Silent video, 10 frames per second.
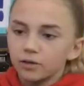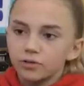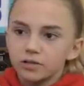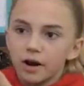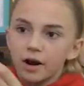
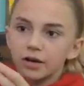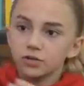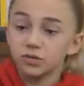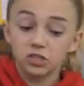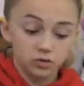
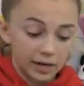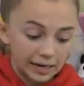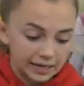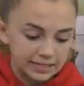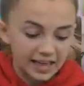stars which is
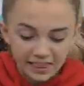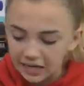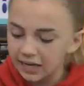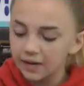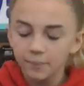great because I
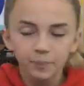think